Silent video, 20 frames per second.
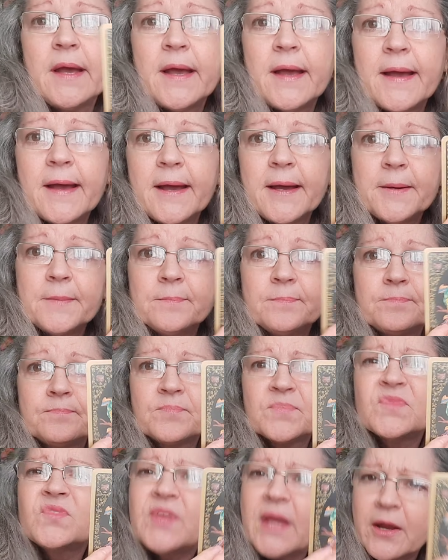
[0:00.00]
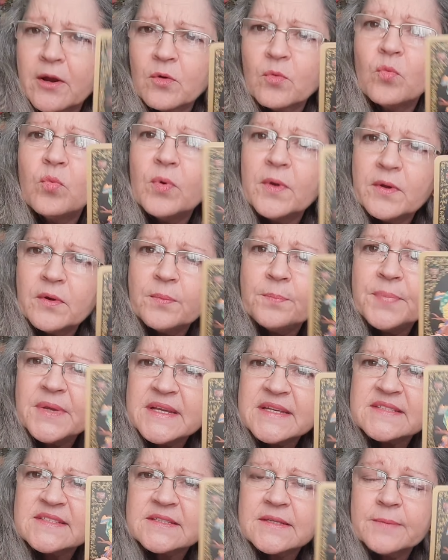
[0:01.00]
Um, there will
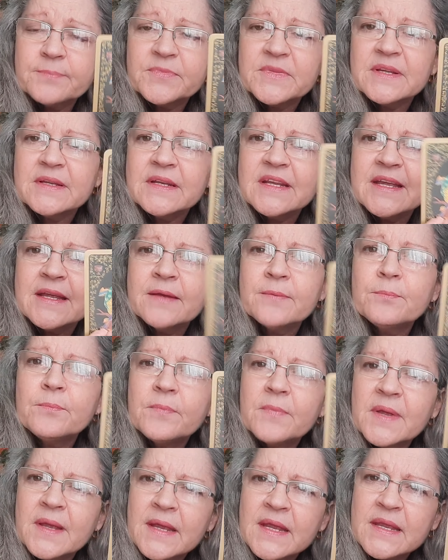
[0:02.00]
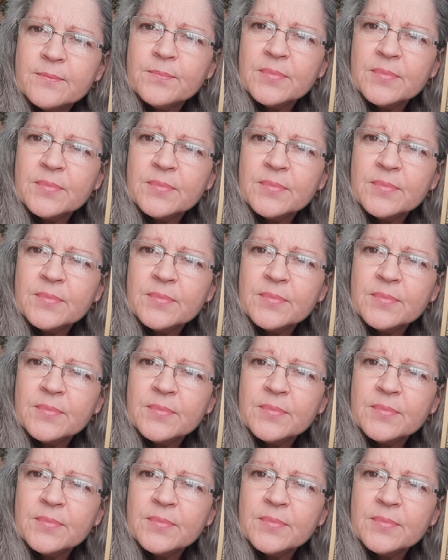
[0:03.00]
be something. It may